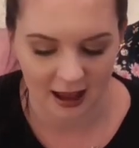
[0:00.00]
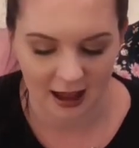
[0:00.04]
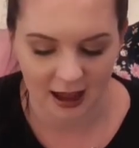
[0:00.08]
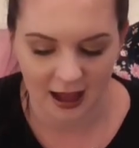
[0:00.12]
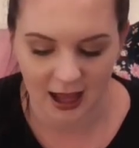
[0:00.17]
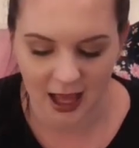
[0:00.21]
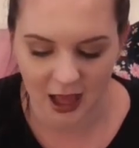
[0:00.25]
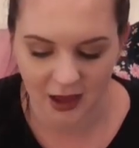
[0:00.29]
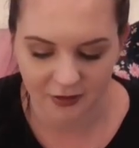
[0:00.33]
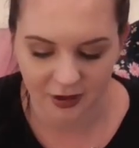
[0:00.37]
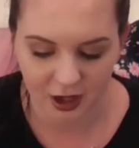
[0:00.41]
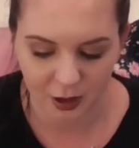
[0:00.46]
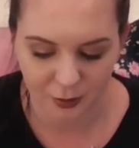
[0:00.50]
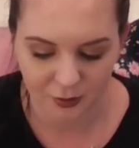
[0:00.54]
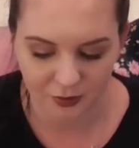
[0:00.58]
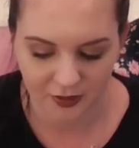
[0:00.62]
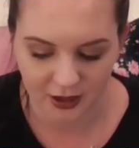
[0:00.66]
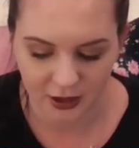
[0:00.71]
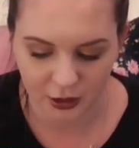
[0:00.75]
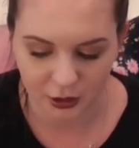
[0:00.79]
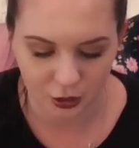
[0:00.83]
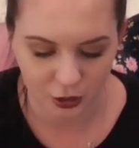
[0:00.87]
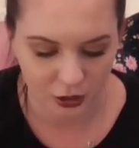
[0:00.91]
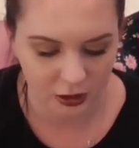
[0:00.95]
I have a couple
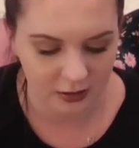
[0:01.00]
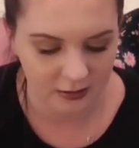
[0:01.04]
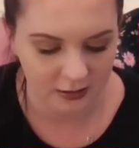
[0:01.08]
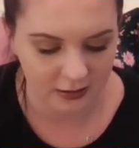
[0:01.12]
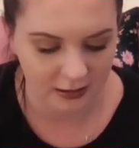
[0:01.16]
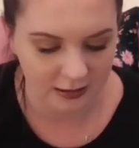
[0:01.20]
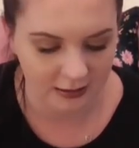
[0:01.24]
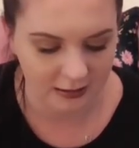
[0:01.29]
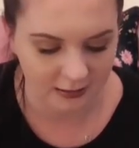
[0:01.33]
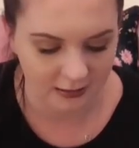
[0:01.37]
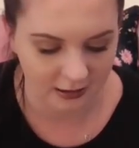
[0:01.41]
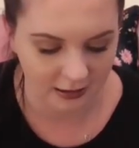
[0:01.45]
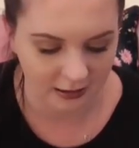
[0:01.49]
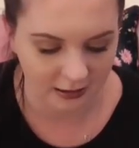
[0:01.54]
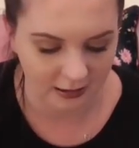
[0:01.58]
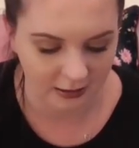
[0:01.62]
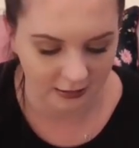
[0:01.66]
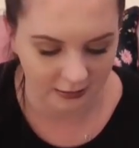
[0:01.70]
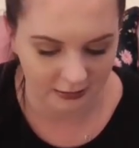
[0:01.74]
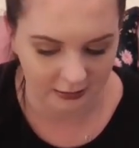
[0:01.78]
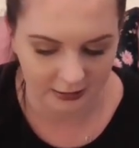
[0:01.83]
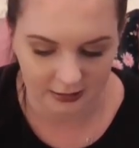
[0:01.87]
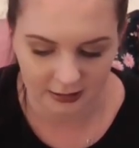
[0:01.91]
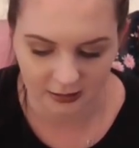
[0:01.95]
that I use
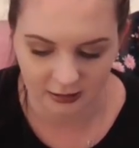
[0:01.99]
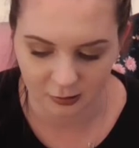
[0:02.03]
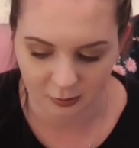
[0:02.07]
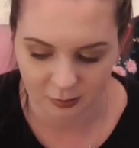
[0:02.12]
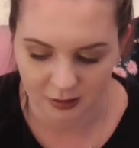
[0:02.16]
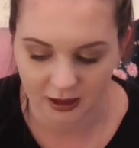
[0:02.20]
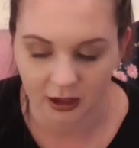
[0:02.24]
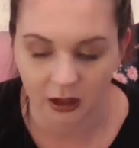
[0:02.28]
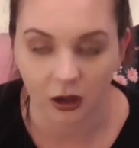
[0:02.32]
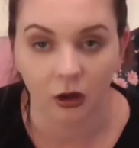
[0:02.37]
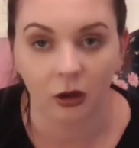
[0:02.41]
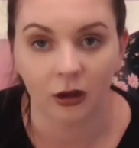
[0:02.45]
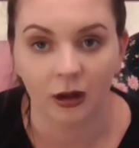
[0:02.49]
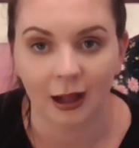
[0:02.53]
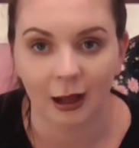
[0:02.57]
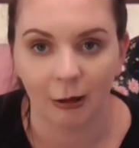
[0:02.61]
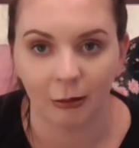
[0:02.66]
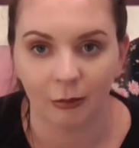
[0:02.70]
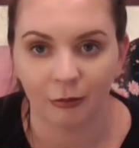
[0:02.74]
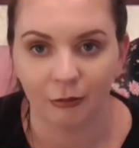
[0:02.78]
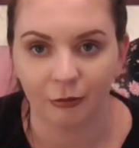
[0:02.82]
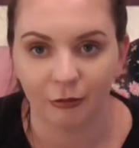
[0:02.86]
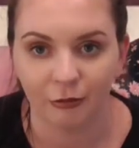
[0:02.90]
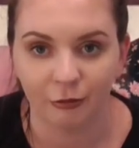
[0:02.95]
daily, depending on
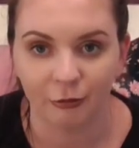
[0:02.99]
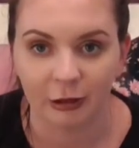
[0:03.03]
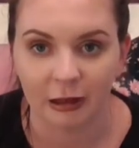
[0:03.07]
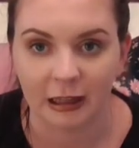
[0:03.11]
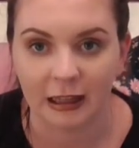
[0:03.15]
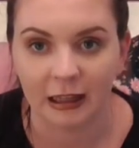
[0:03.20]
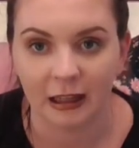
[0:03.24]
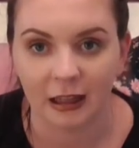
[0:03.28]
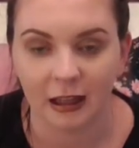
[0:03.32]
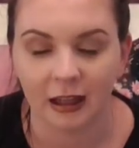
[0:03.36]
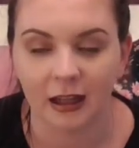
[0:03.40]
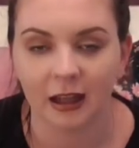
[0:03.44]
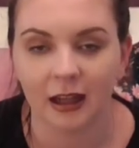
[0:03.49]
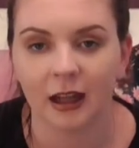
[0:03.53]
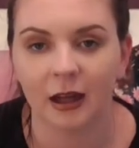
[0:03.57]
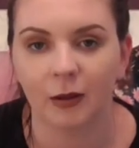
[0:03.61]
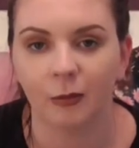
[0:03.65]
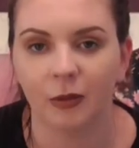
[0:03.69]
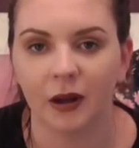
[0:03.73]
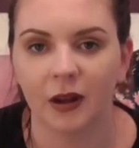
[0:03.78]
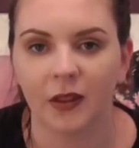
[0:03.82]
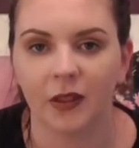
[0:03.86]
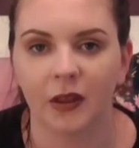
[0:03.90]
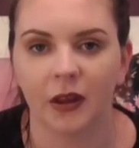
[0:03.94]
how the
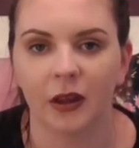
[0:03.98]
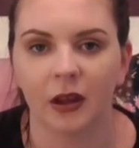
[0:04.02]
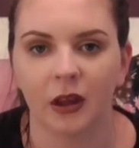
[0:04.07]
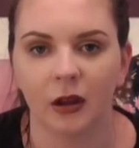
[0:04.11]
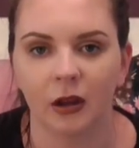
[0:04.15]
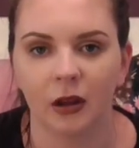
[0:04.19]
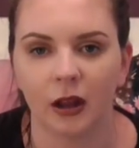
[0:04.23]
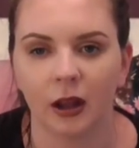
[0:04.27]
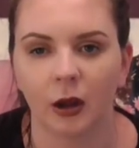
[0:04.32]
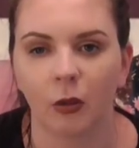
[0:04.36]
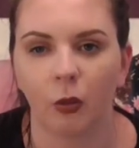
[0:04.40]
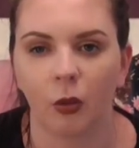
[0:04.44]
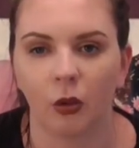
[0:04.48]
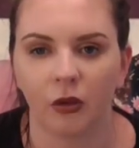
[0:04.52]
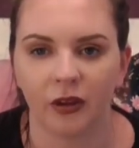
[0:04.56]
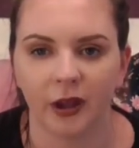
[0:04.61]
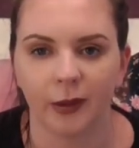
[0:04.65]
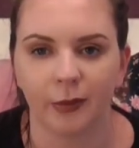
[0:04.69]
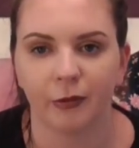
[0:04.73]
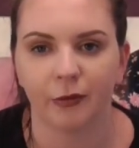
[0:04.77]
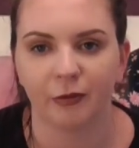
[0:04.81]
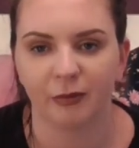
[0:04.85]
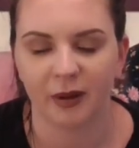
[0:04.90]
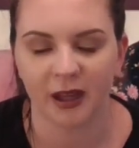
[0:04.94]
weather, like what
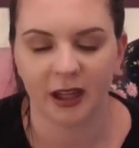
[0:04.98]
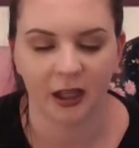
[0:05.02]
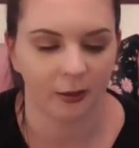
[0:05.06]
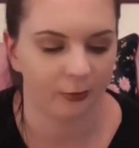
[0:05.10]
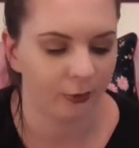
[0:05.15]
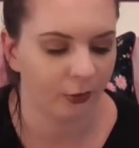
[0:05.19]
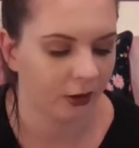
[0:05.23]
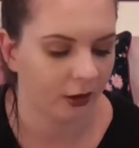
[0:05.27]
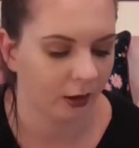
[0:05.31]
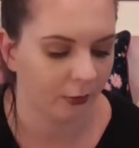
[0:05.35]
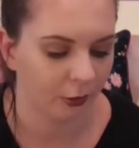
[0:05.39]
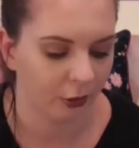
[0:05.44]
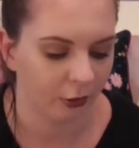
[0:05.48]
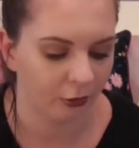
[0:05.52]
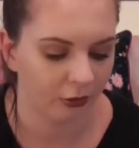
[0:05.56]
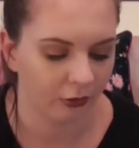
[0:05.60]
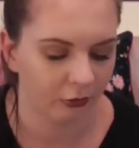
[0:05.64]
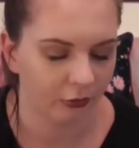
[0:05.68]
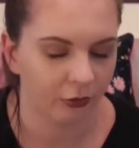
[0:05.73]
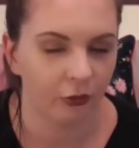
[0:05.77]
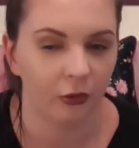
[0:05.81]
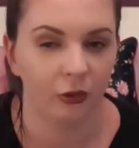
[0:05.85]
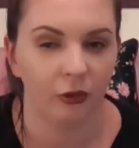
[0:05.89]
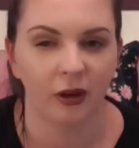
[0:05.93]
type of makeup
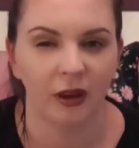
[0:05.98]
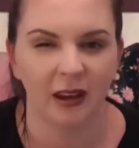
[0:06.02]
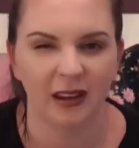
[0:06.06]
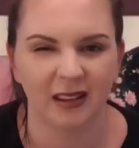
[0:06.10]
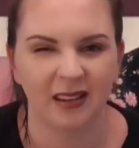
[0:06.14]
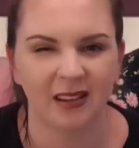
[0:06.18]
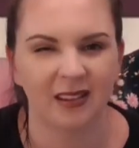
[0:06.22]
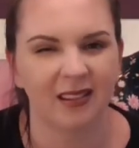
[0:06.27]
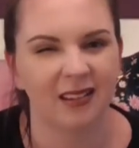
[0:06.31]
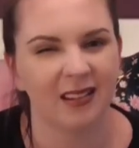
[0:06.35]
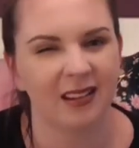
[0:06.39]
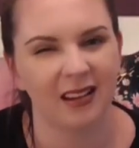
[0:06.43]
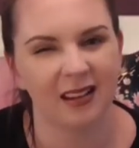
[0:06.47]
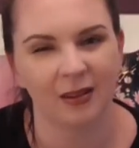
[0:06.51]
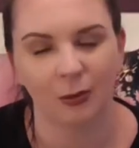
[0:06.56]
I'm going for.